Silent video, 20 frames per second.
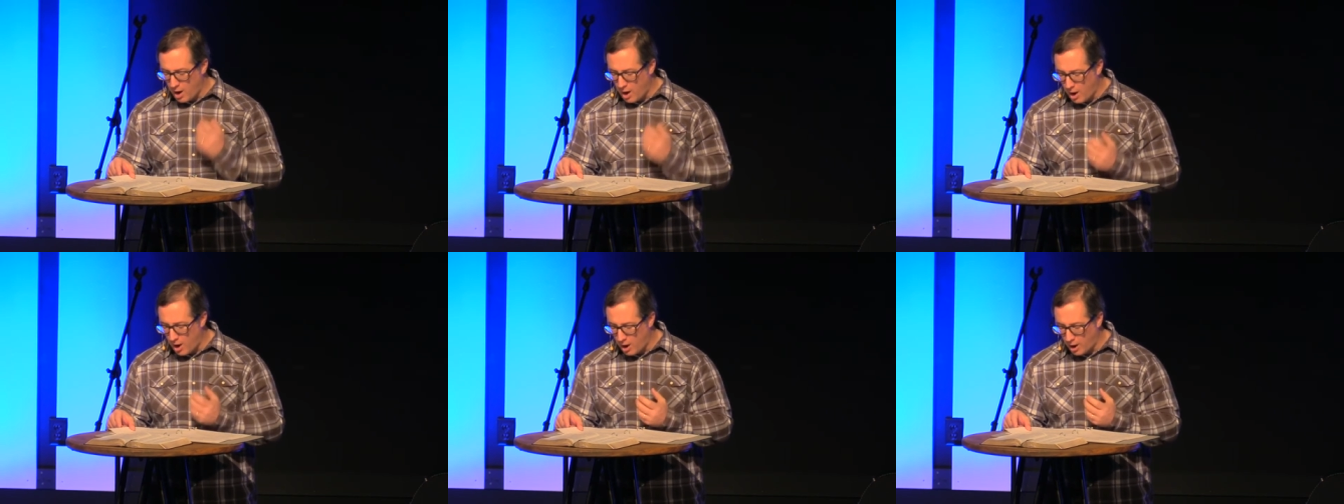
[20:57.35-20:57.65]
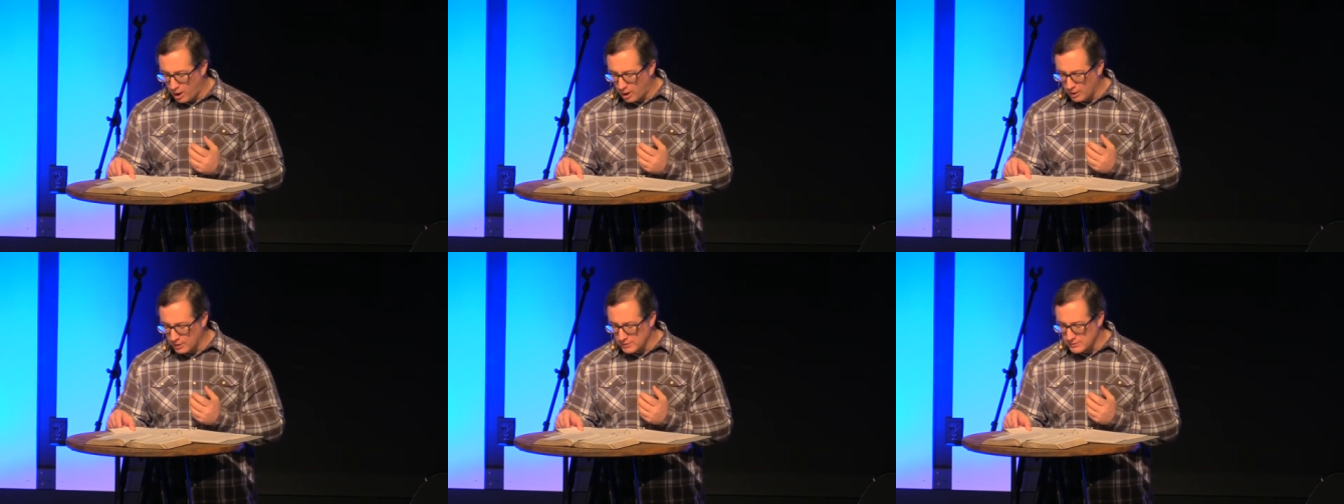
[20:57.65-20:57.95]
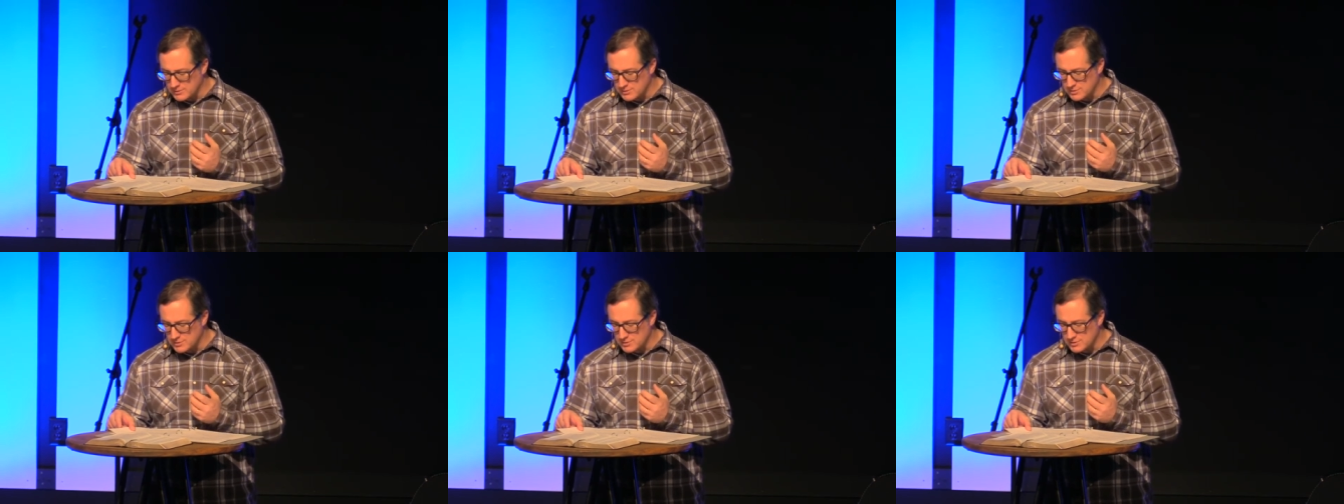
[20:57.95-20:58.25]

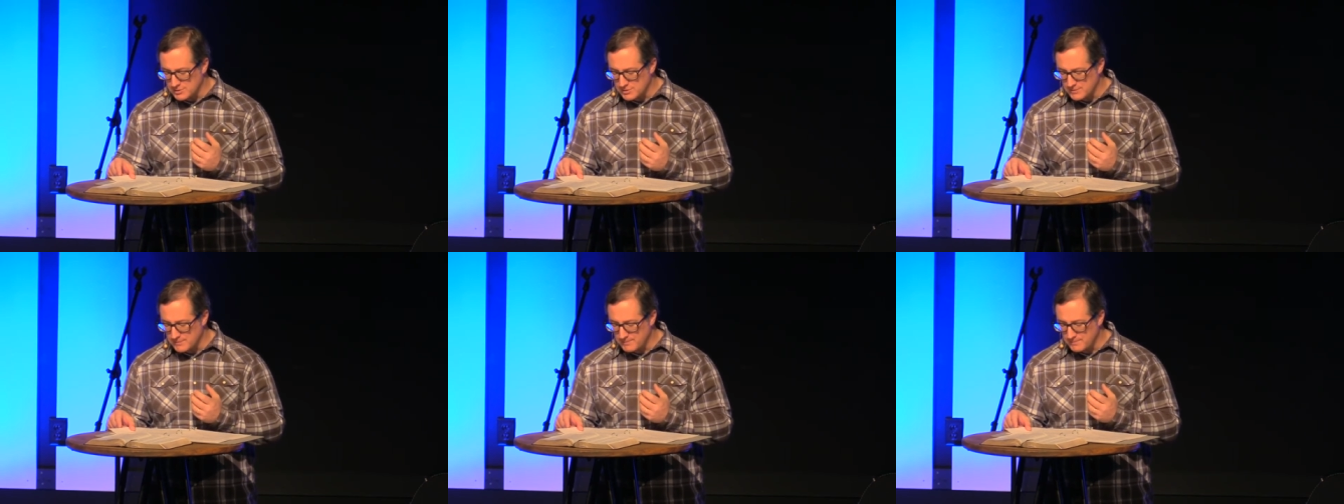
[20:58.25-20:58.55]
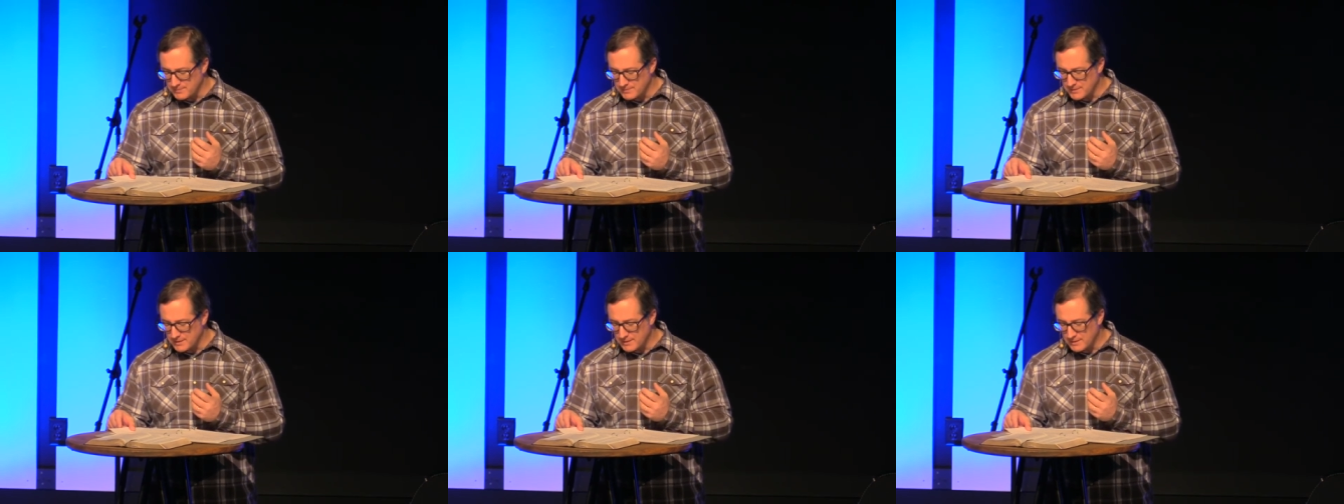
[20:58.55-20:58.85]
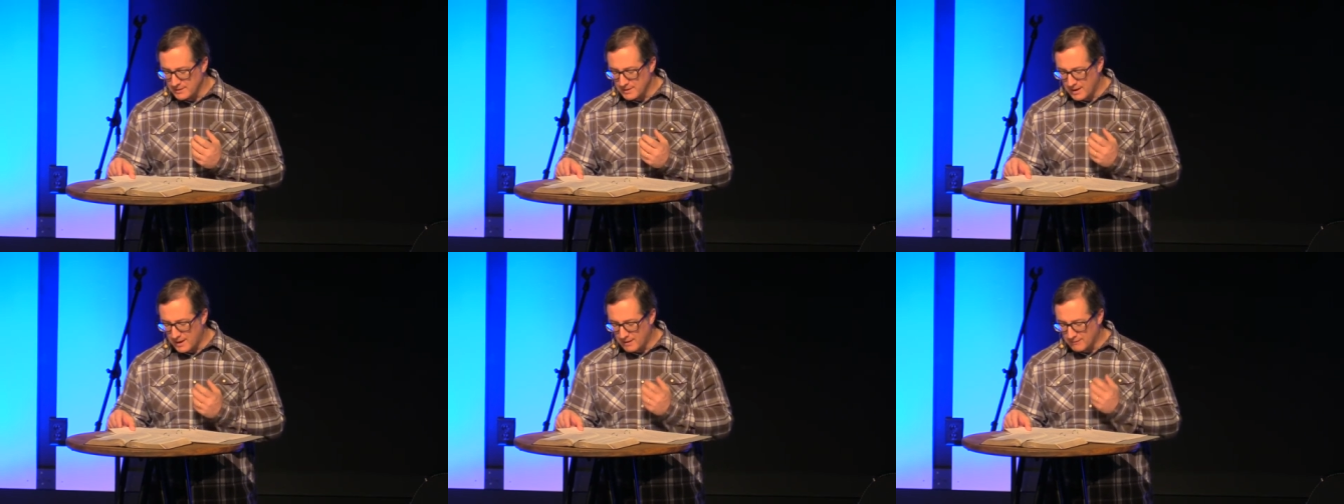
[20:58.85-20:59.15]
hearts
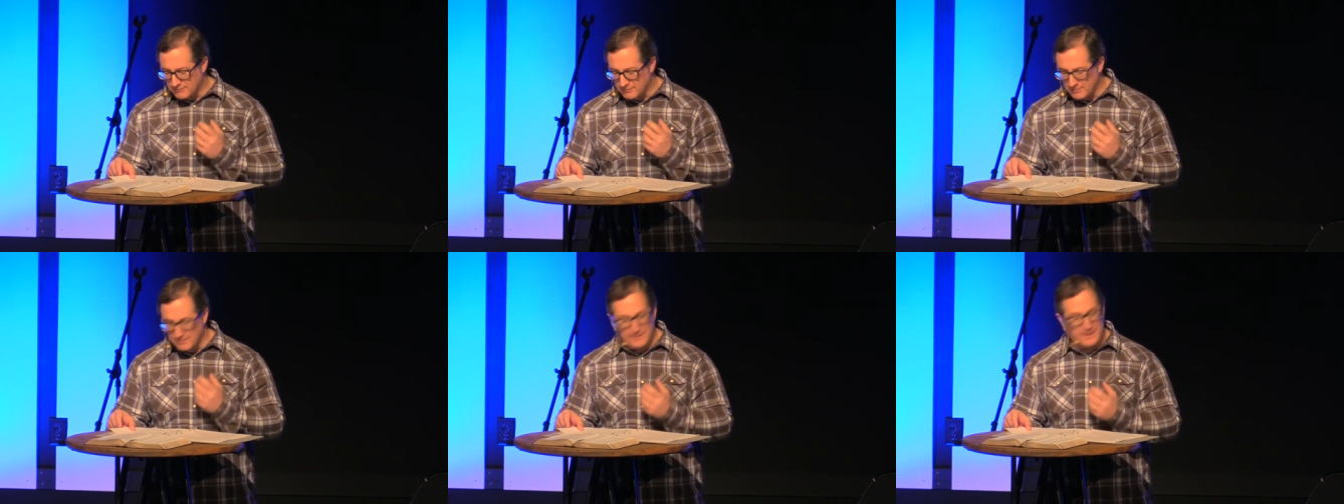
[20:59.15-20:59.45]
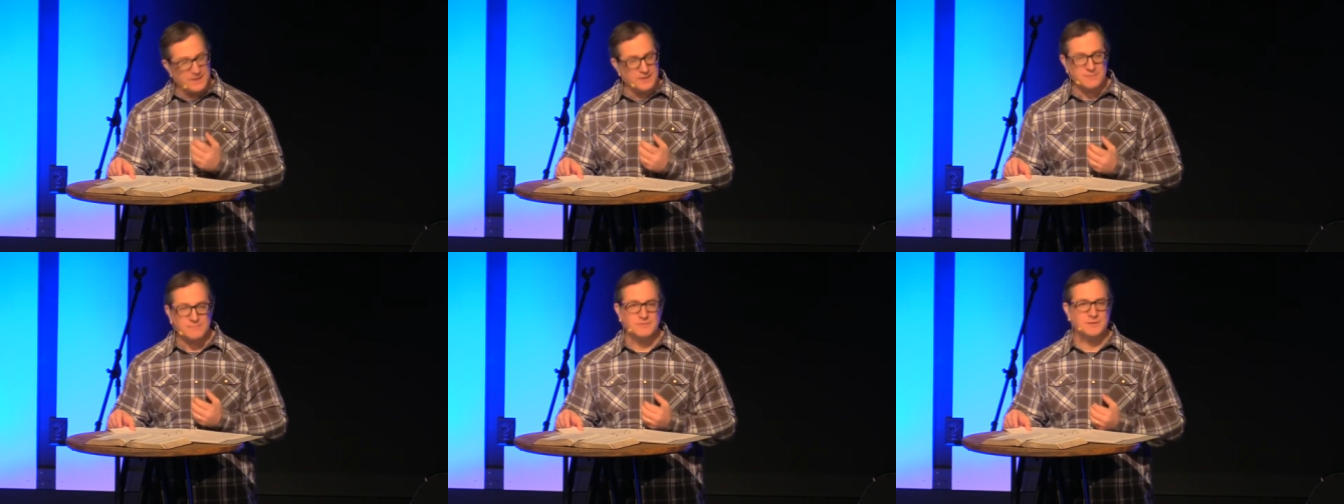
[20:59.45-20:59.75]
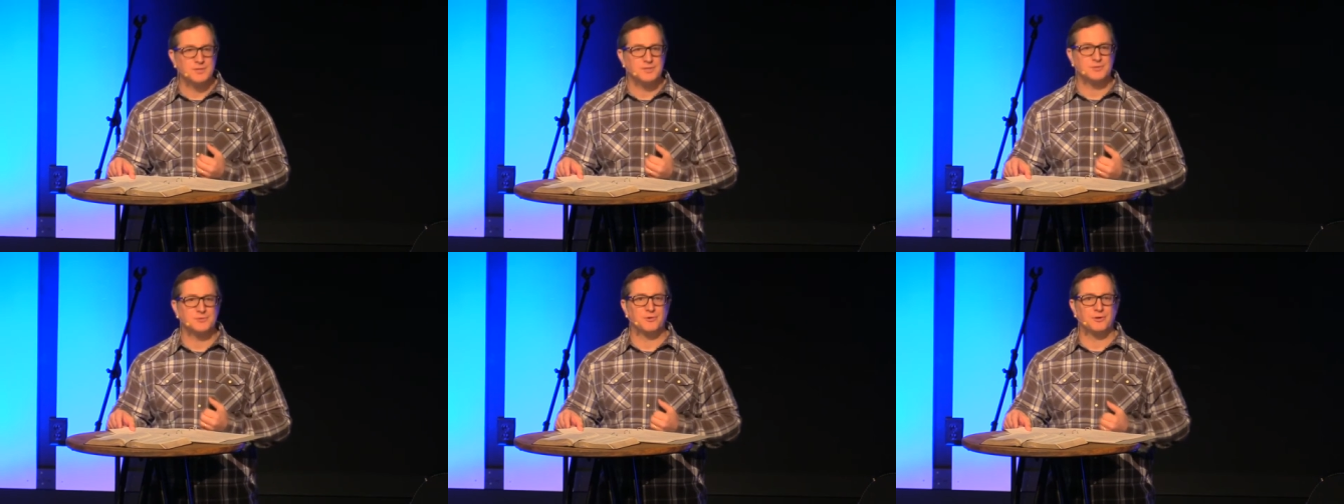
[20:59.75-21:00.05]
of the men
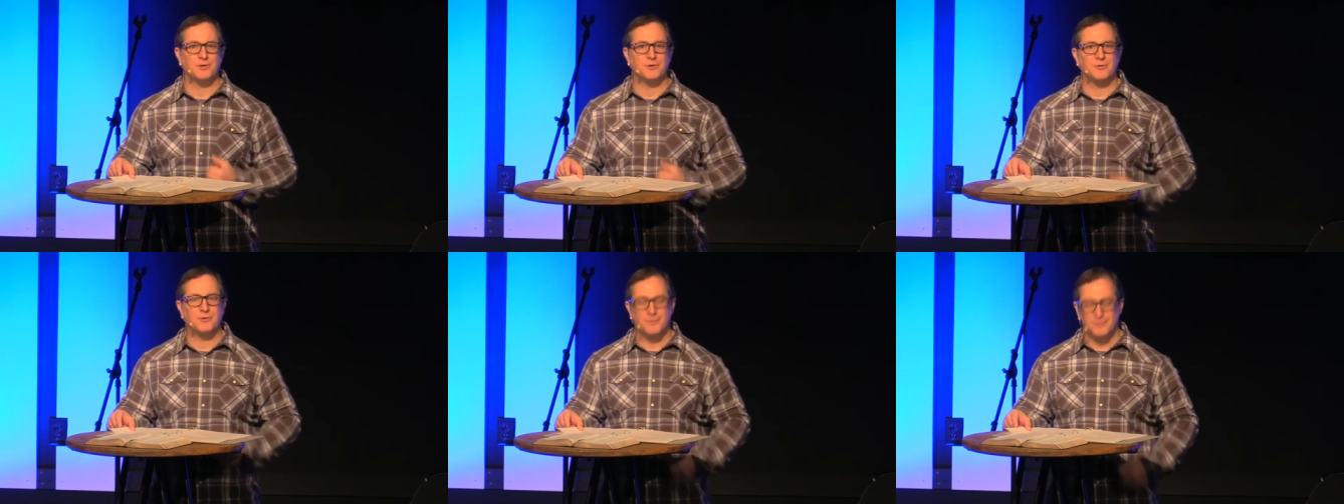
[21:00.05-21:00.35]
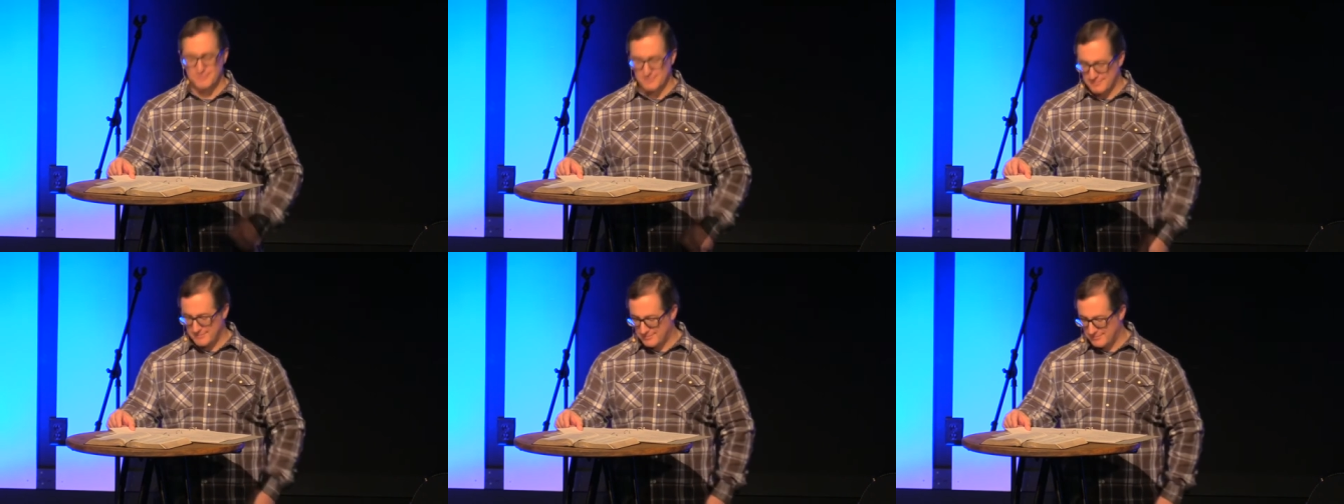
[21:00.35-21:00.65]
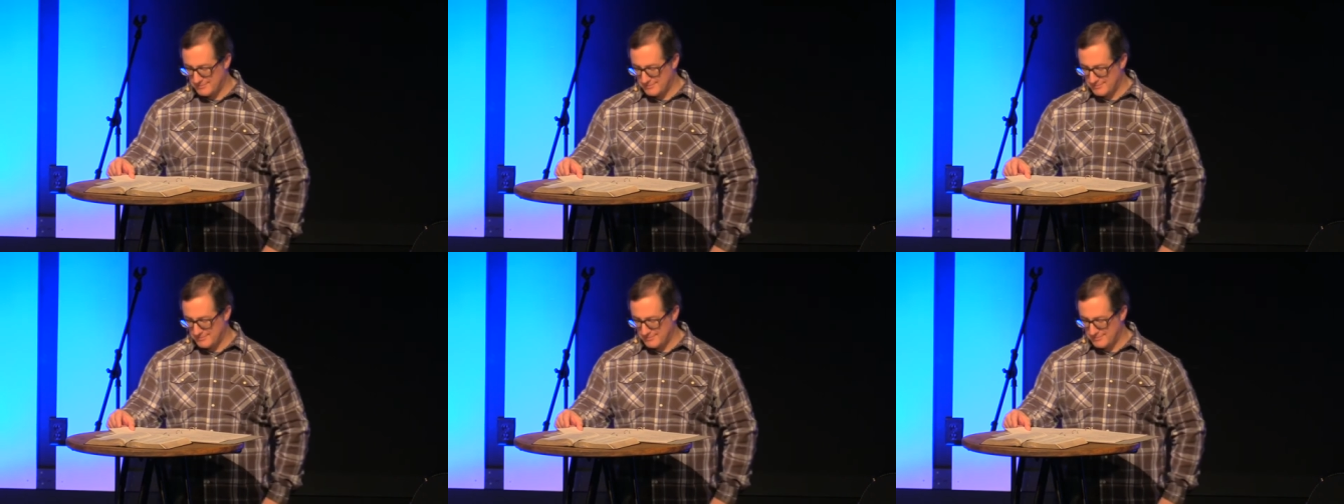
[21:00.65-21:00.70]
of Israel.